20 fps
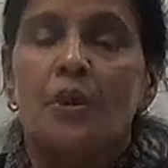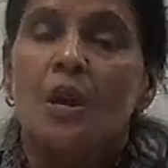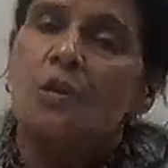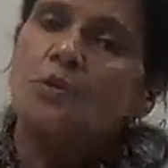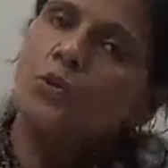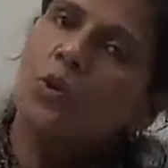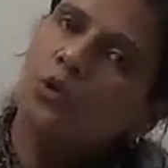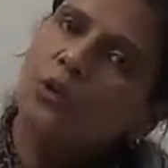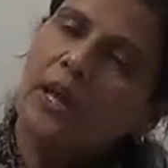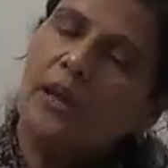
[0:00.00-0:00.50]

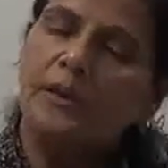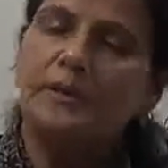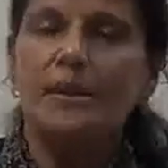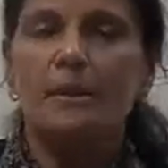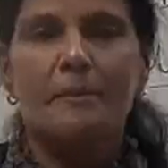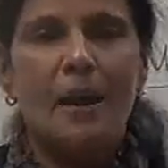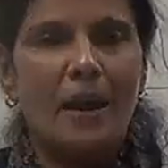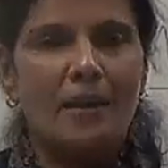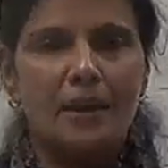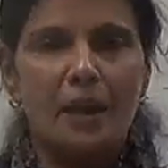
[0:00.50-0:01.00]
So, they
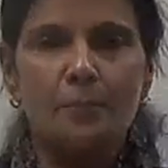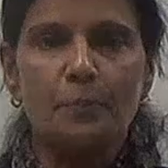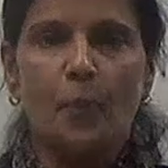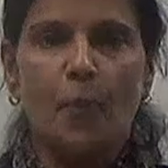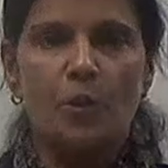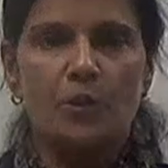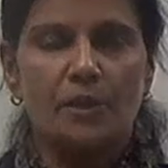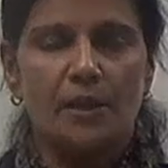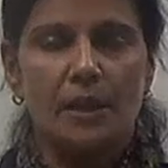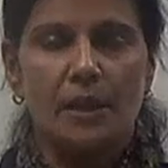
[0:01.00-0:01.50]
demanded
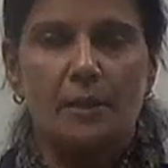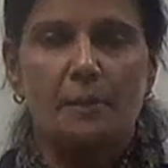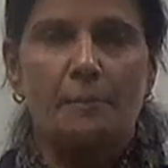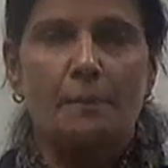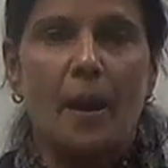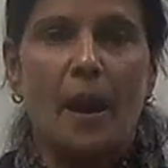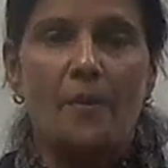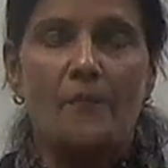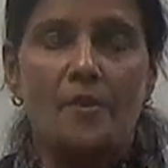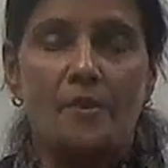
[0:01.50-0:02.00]
political
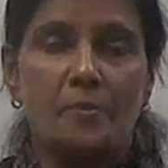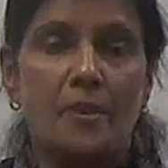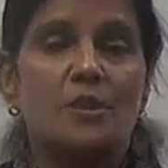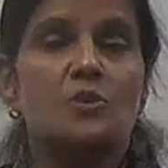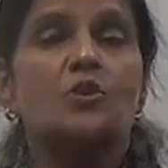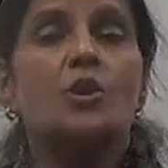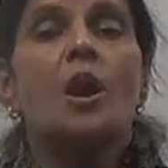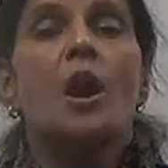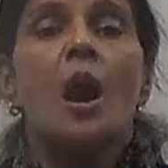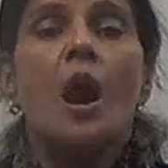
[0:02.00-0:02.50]

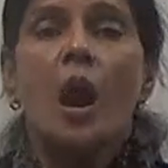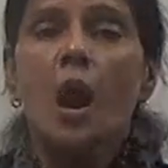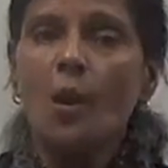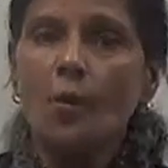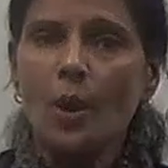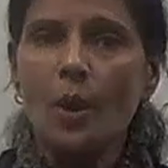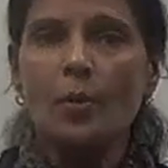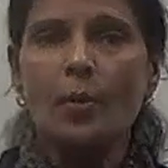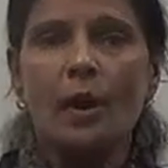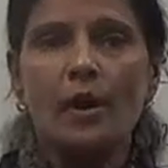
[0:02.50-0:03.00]
empowerment.
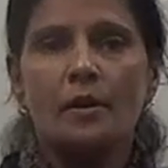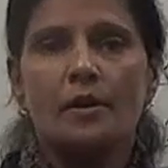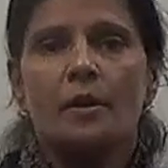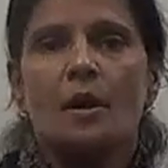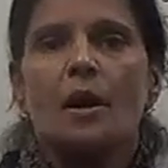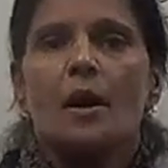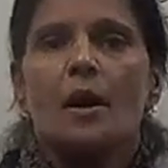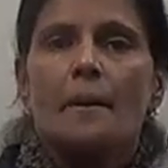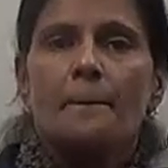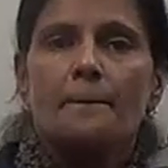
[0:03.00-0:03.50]
However,
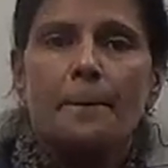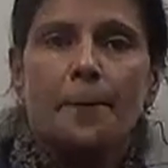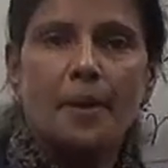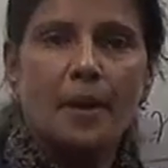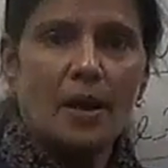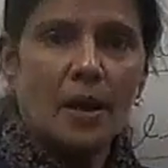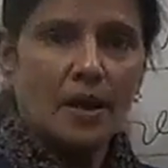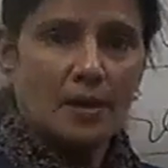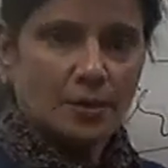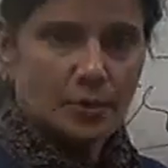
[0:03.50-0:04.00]

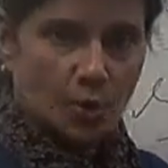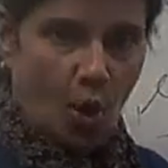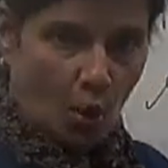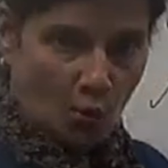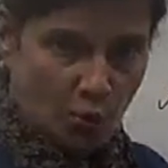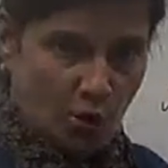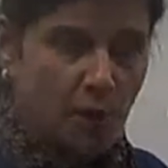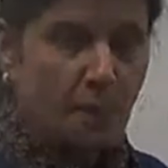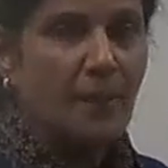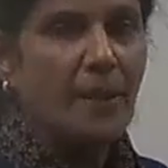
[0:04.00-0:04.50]
uh,
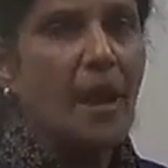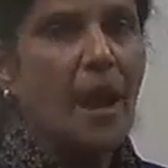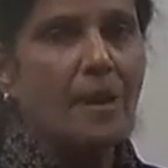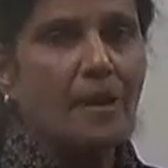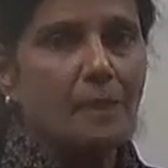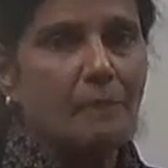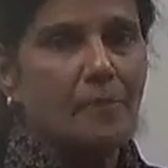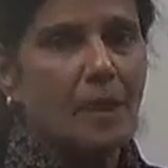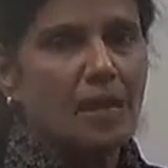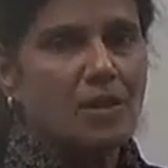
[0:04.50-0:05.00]
Dr. B.
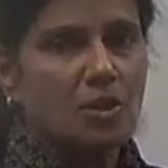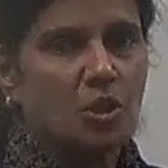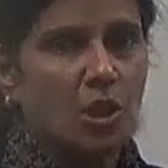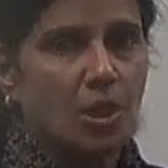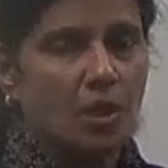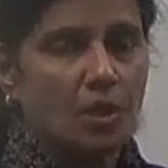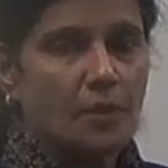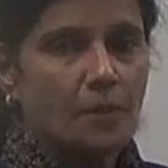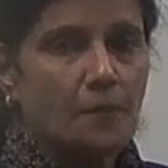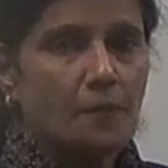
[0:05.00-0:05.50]
R.
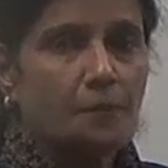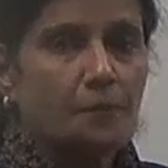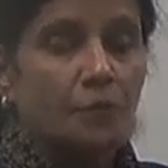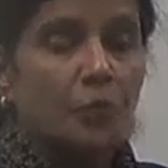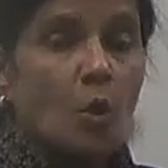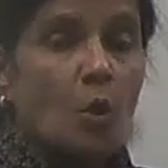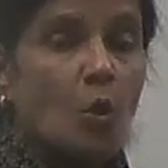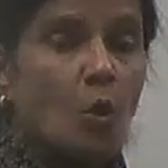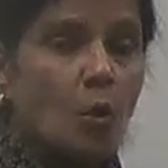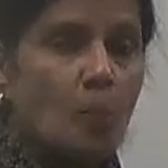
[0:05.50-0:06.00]
Ambedkar
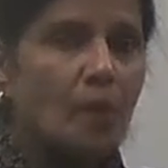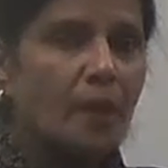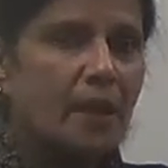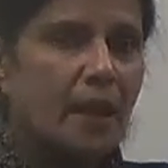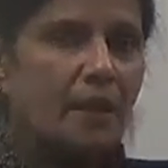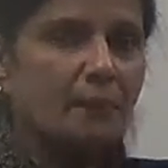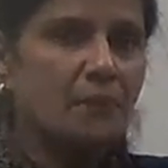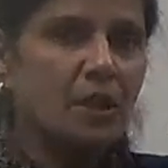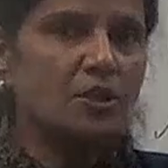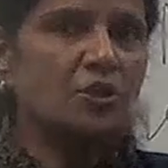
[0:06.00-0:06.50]
who
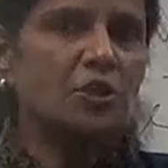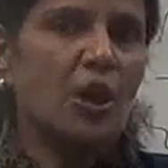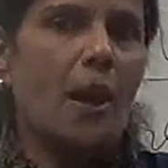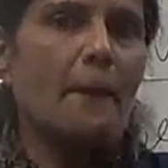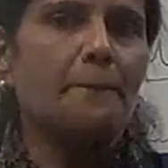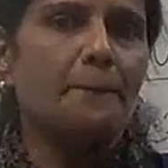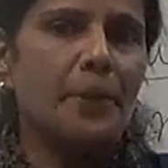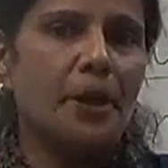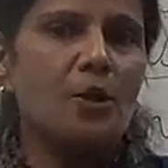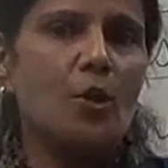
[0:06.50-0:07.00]
became the
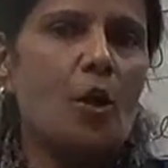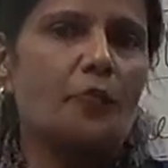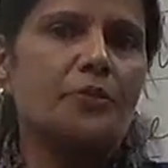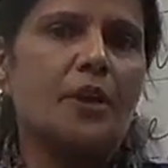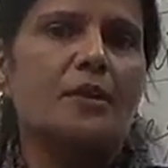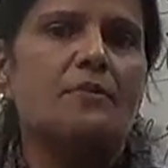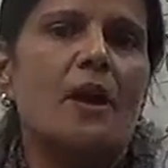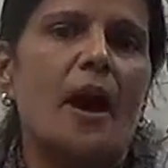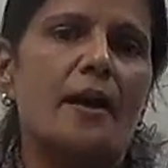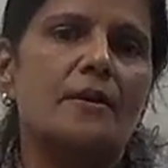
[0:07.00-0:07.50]
champion of
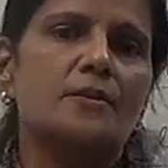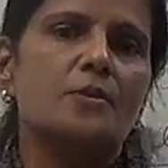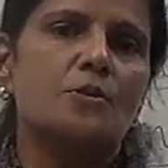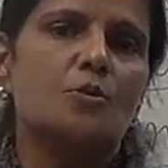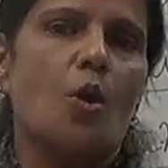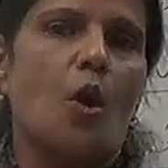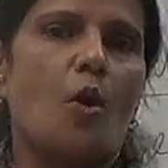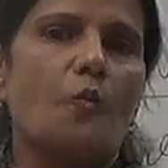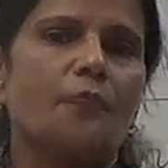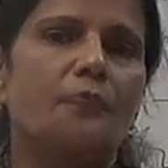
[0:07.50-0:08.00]
the rights
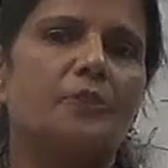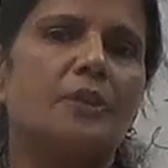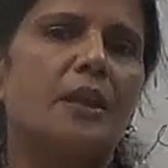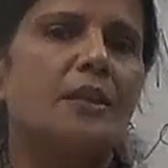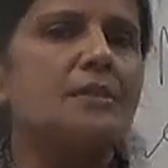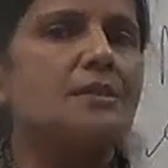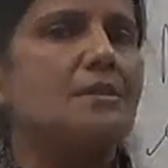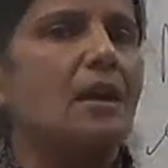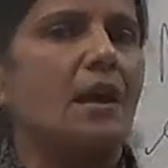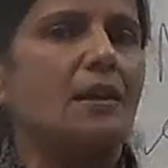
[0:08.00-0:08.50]
of
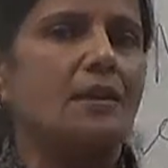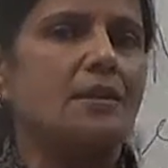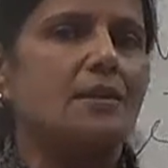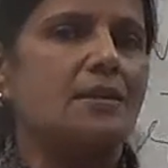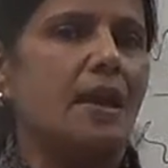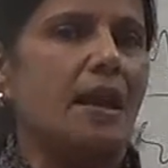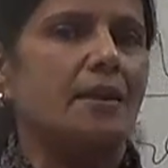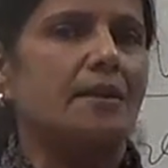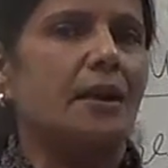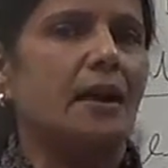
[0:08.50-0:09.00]
these Dalits
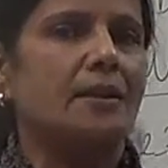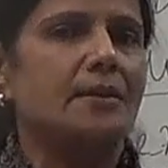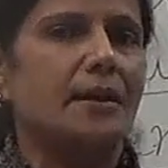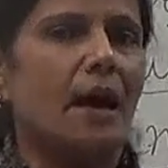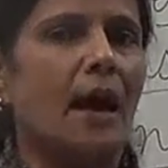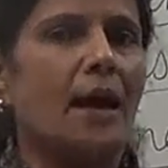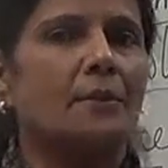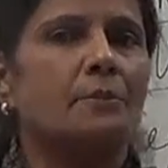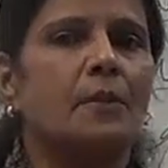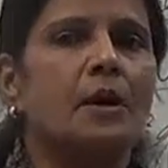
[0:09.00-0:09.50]
at that
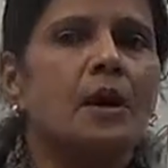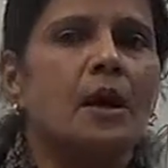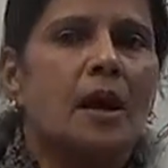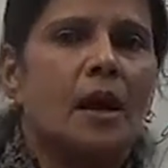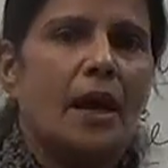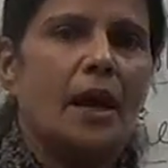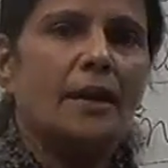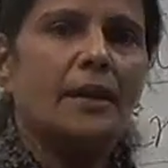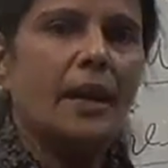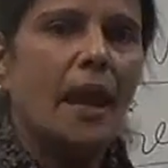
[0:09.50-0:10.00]
time
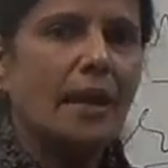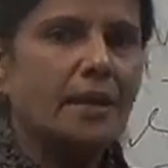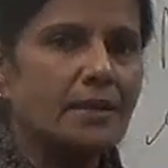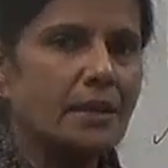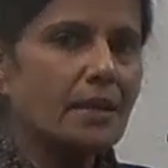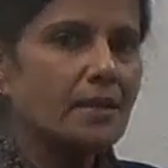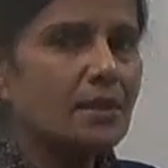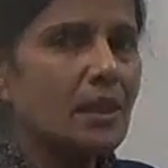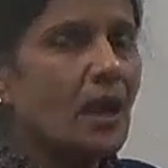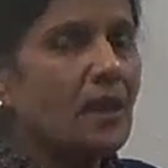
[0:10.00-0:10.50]
in
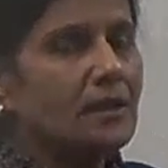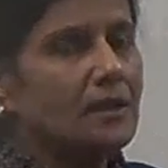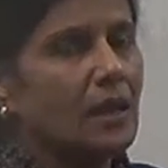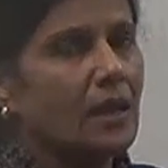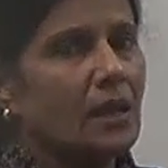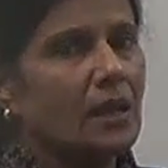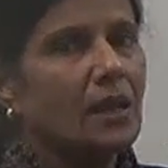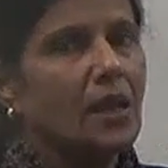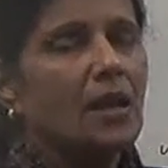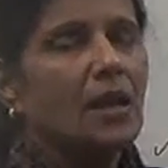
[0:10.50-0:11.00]

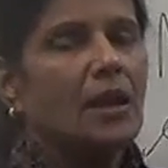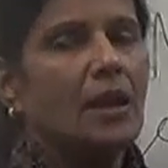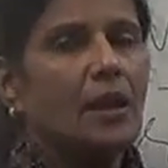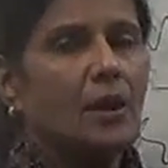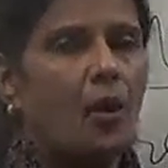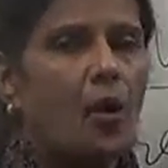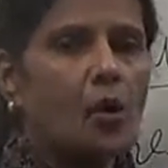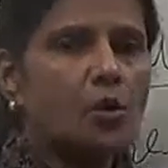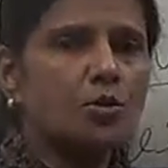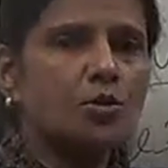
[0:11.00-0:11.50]
1930 he
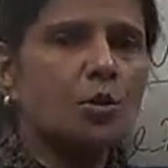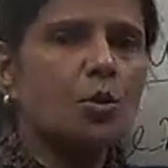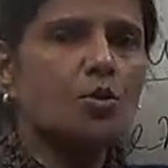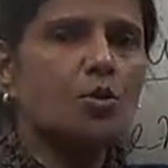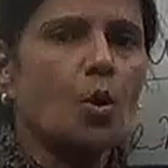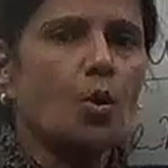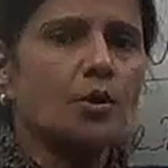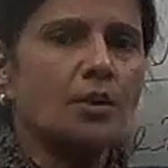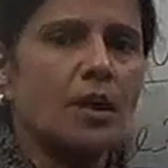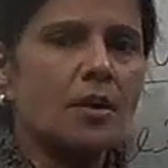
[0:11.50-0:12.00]
also
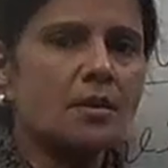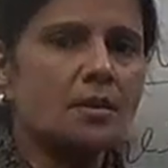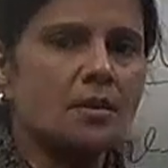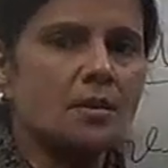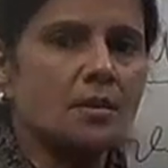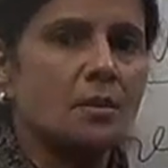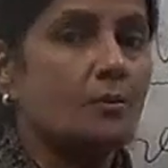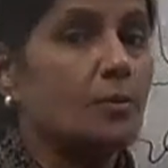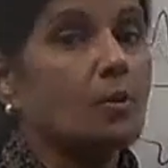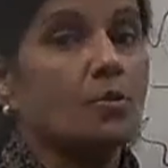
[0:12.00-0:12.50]

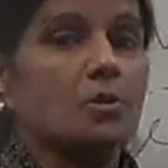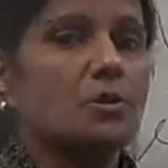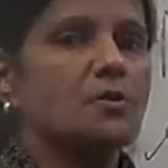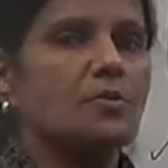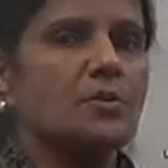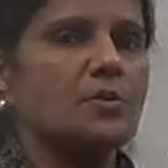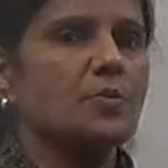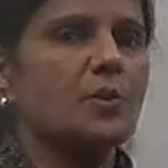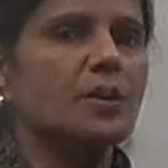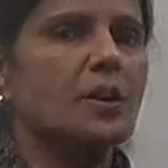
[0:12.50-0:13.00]
noticed because he
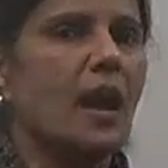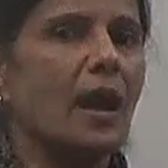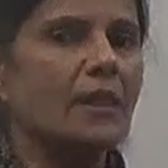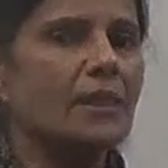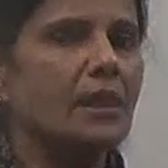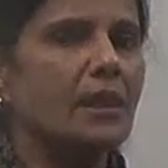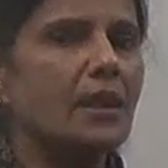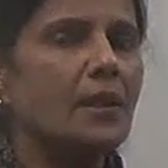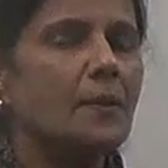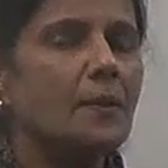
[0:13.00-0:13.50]
was with
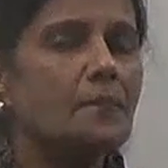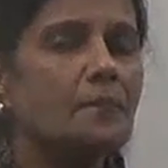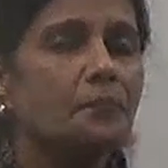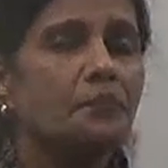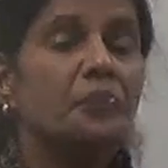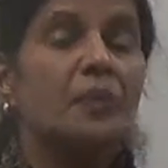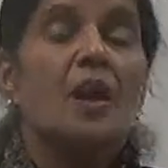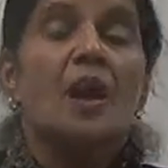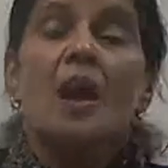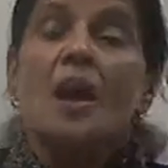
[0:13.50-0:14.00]
Gandhi
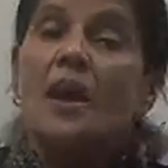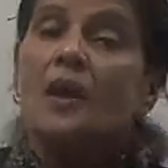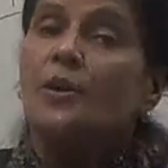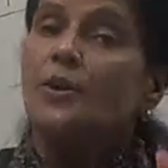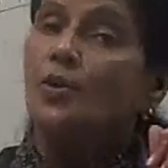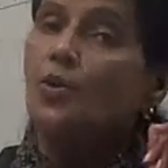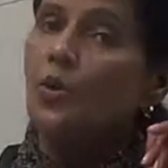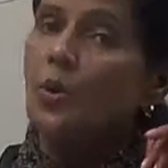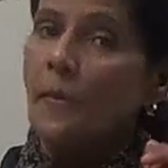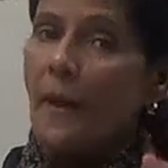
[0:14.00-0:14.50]

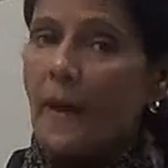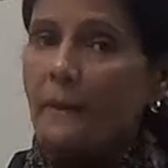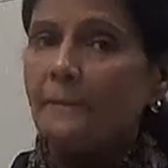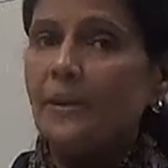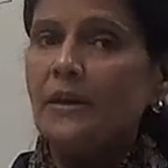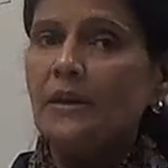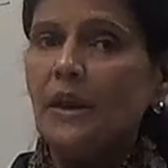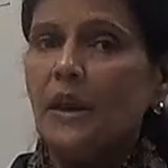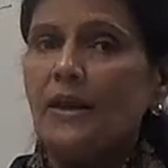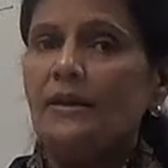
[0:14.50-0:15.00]
you
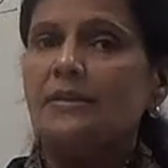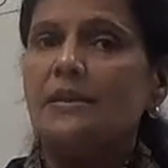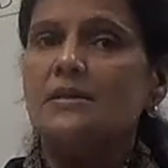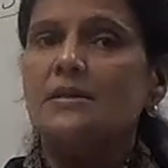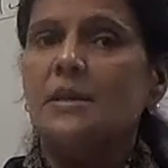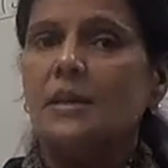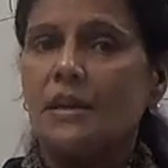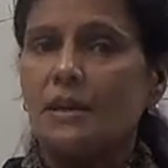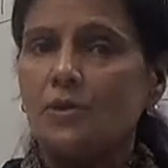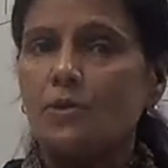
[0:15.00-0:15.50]
remember in the
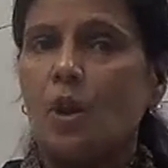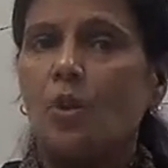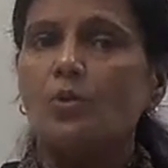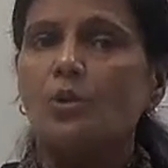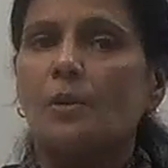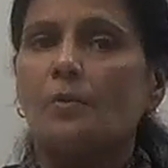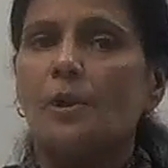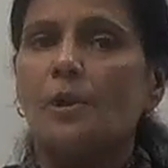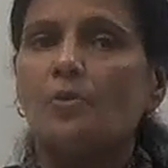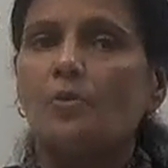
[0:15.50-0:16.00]
second
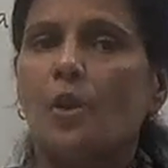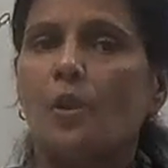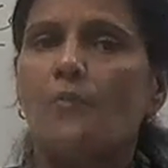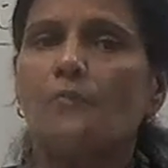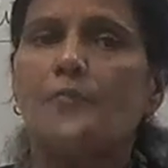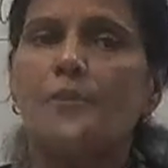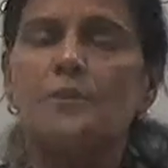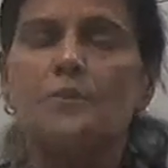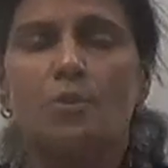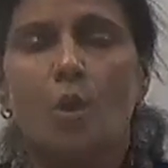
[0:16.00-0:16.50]
roundtable
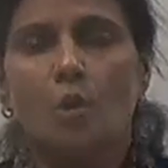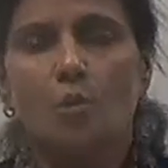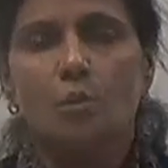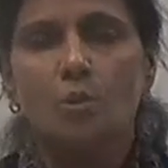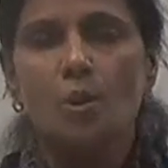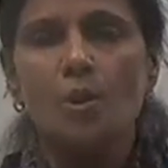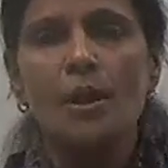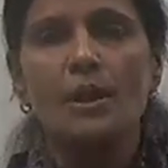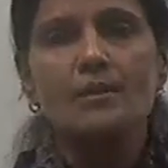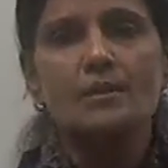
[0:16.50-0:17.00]
conference also he